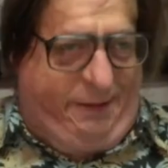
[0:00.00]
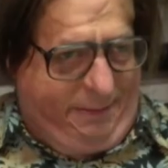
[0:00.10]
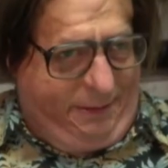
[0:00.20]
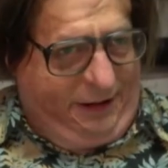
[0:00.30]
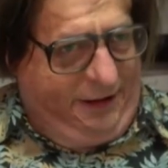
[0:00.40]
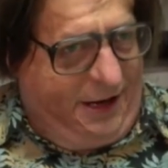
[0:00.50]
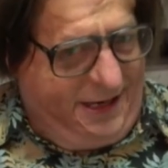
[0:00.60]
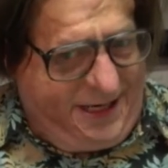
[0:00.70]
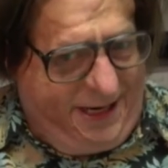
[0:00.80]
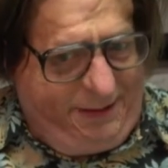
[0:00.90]
a
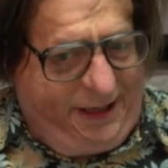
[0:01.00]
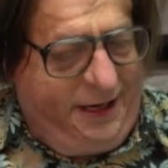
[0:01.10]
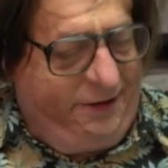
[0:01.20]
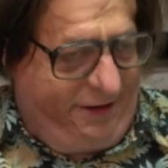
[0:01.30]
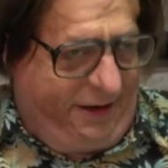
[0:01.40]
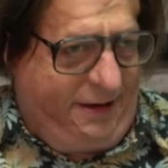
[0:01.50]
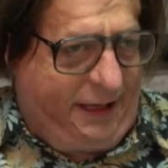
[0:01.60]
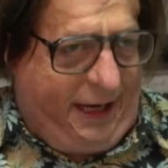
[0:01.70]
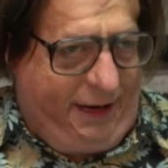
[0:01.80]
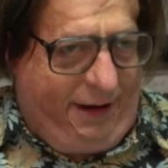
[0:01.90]
lot of time to get into it.
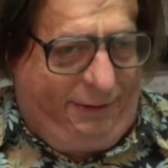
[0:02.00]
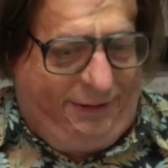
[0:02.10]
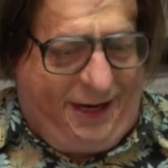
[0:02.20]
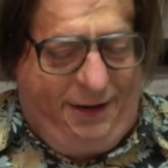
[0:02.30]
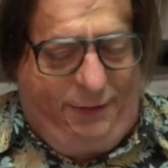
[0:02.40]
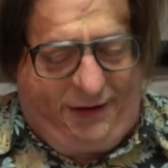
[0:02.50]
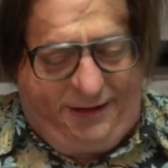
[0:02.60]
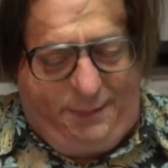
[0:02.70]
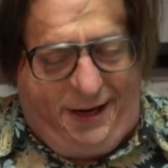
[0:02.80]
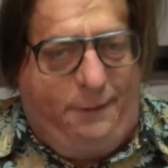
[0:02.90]
Like I kind of was
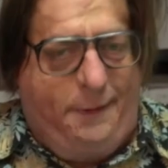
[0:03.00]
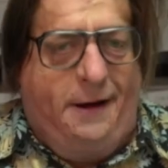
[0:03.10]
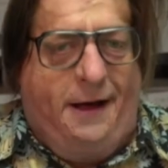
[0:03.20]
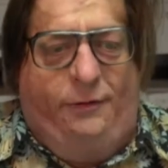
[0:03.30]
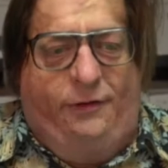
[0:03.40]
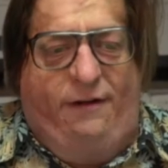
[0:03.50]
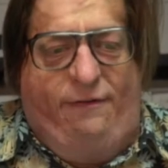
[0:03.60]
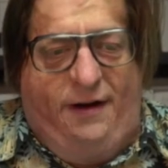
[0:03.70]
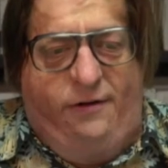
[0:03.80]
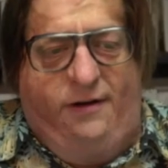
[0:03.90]
like debating whether or not I was going to
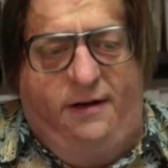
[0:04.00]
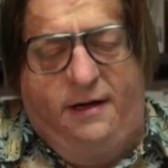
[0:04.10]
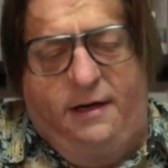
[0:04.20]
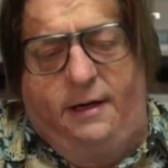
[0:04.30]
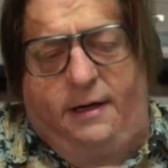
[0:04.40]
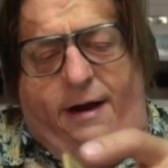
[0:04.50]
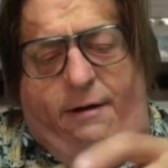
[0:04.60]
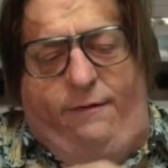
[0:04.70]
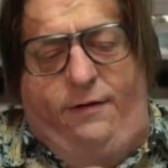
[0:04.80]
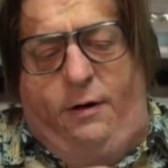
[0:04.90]
finish it
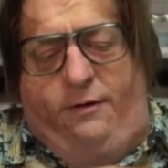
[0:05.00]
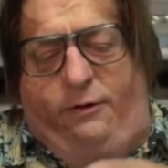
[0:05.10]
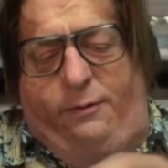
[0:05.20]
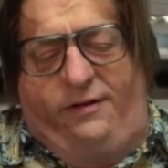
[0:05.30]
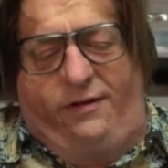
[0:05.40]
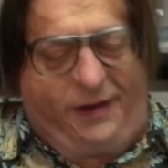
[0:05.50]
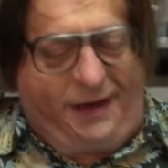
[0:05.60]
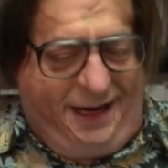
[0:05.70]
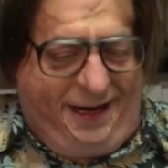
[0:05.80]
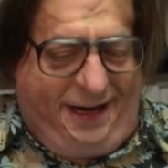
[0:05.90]
and review it, just because I was like,